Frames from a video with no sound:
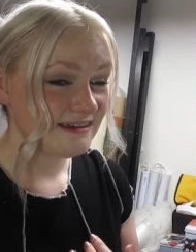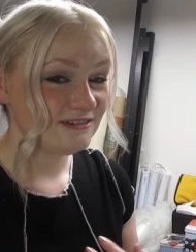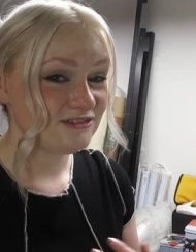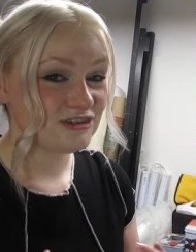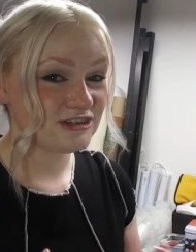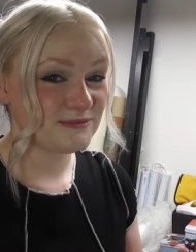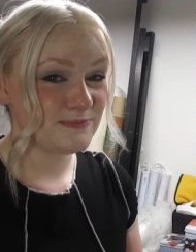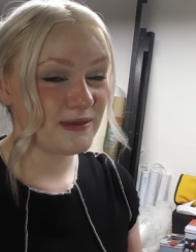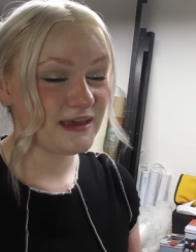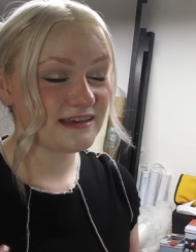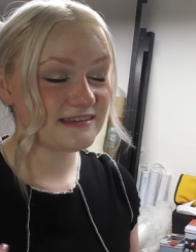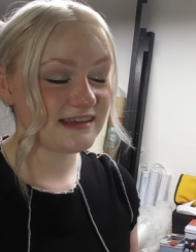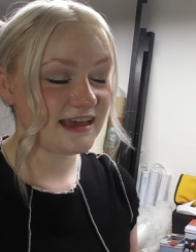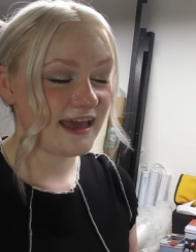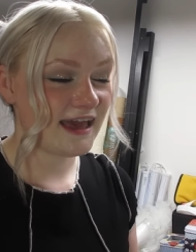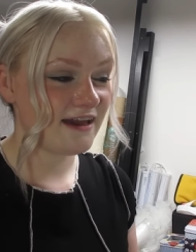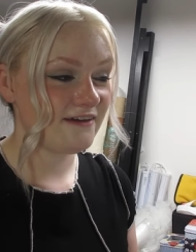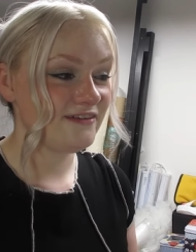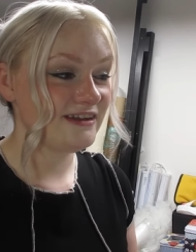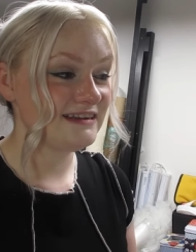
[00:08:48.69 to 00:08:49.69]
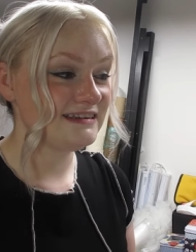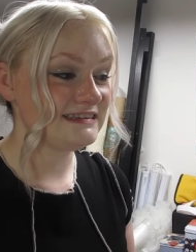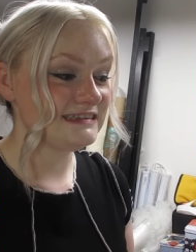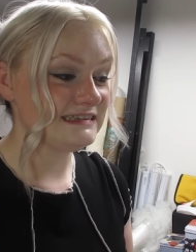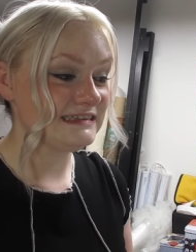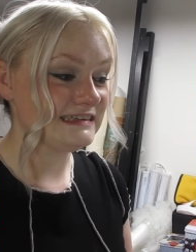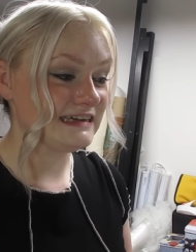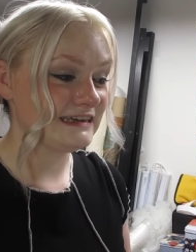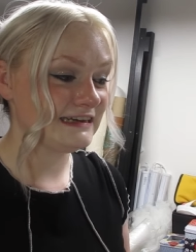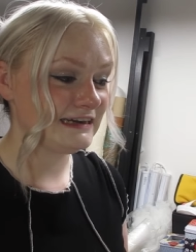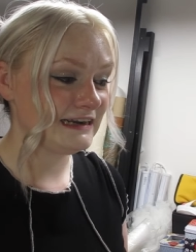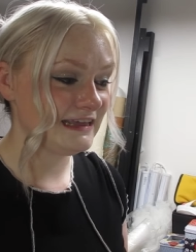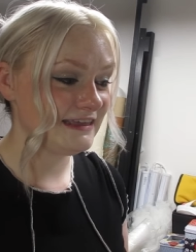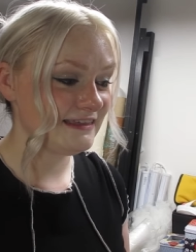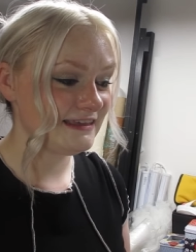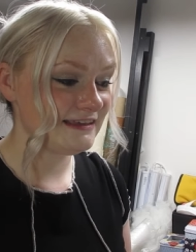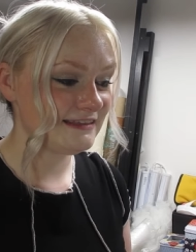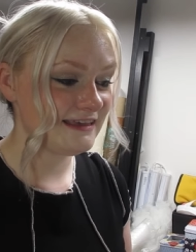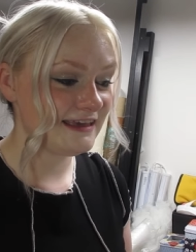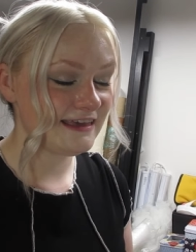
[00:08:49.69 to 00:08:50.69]
just because I haven't done
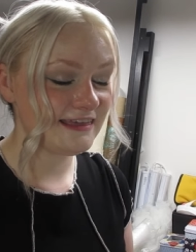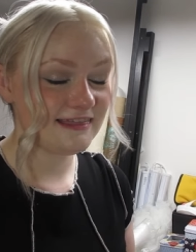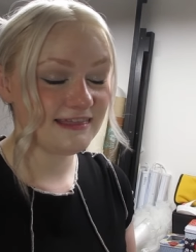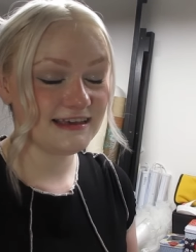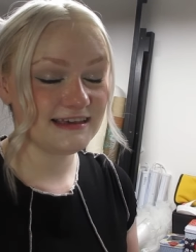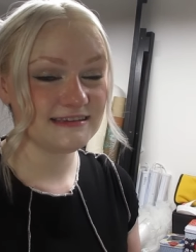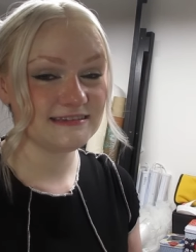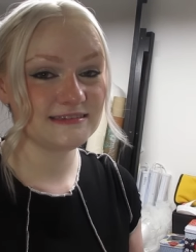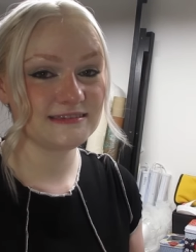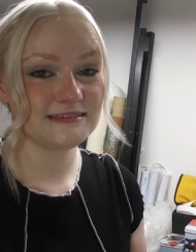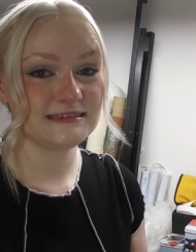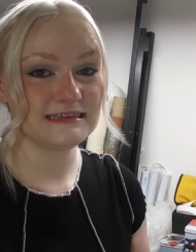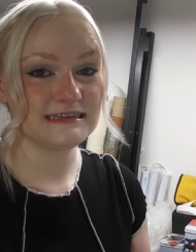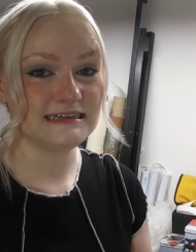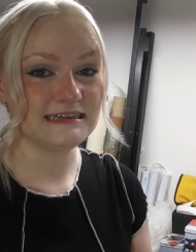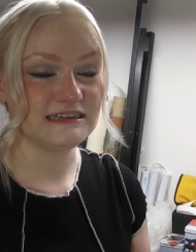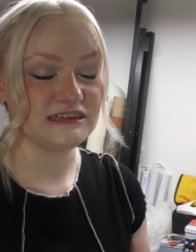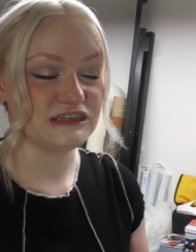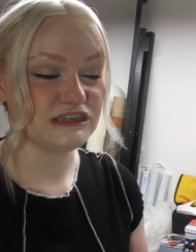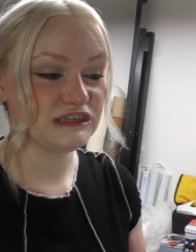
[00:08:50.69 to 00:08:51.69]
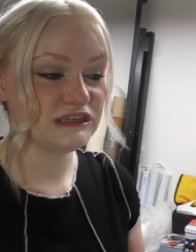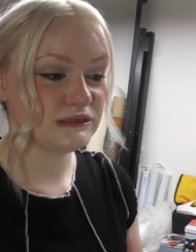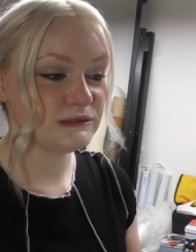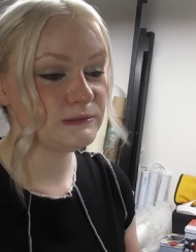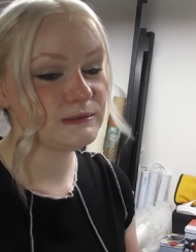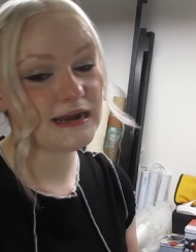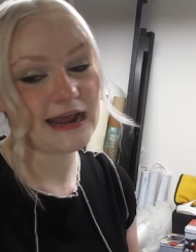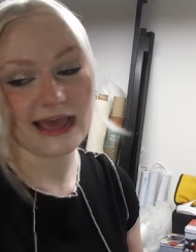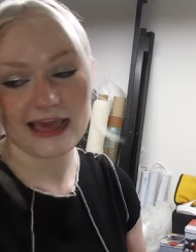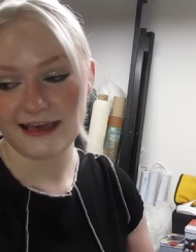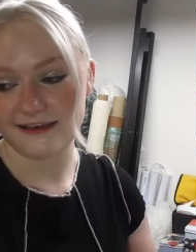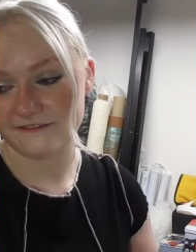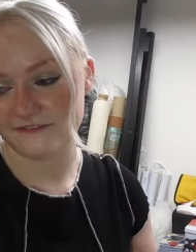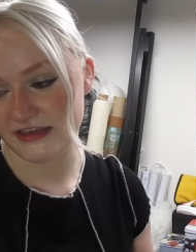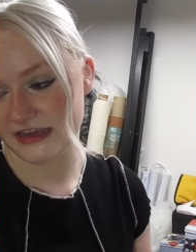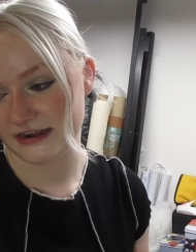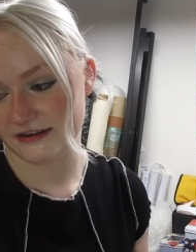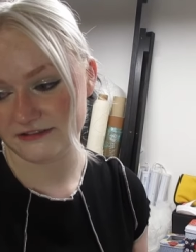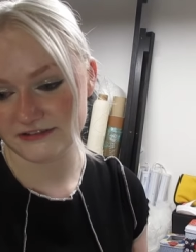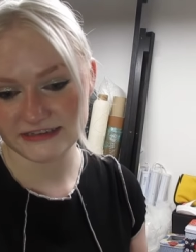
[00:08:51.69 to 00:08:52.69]
anything like this in 2.5
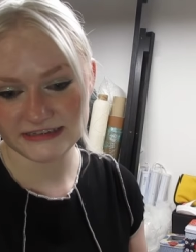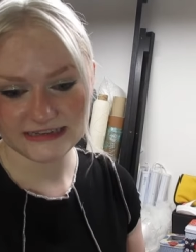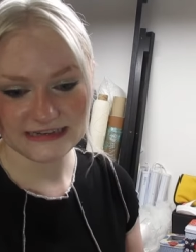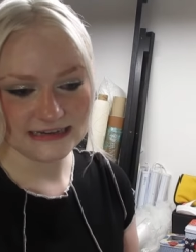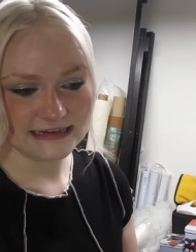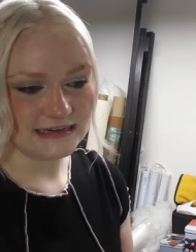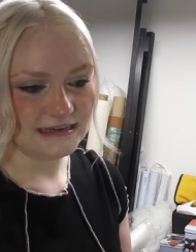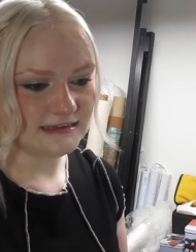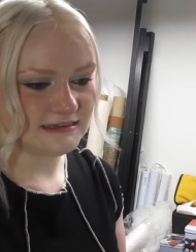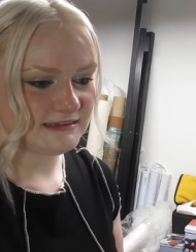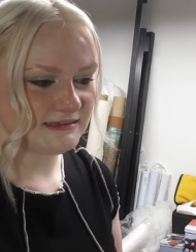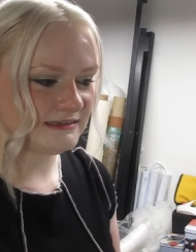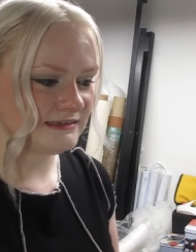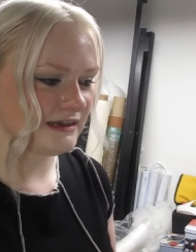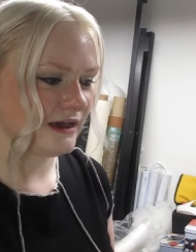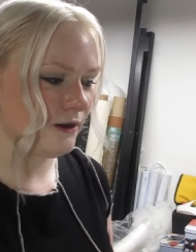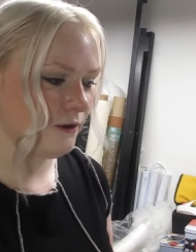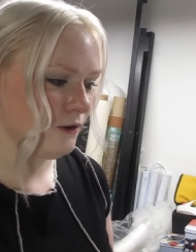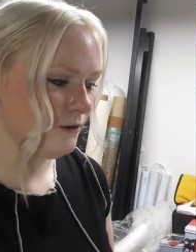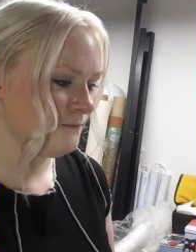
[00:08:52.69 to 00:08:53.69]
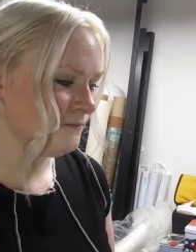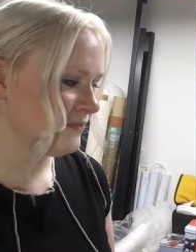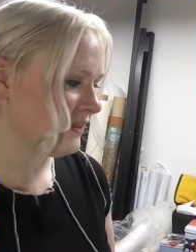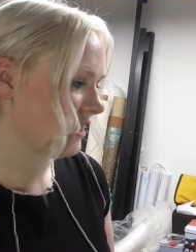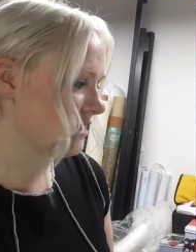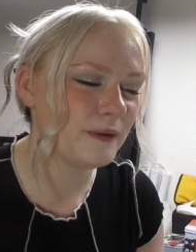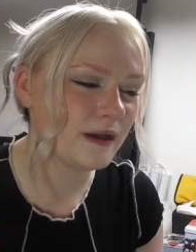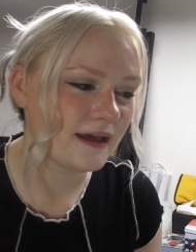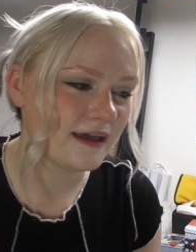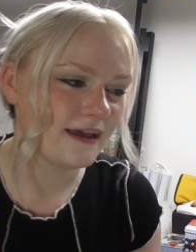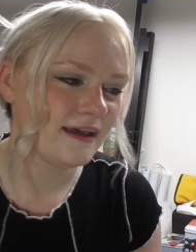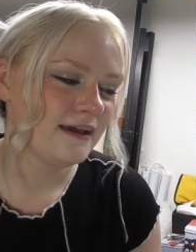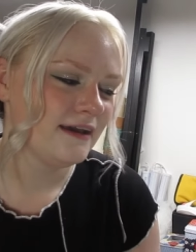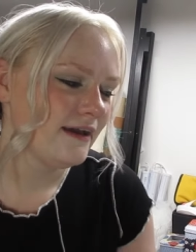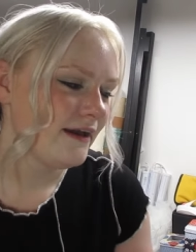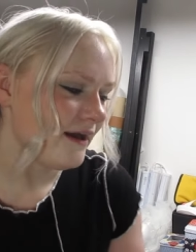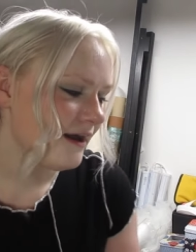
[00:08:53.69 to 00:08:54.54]
years. So, but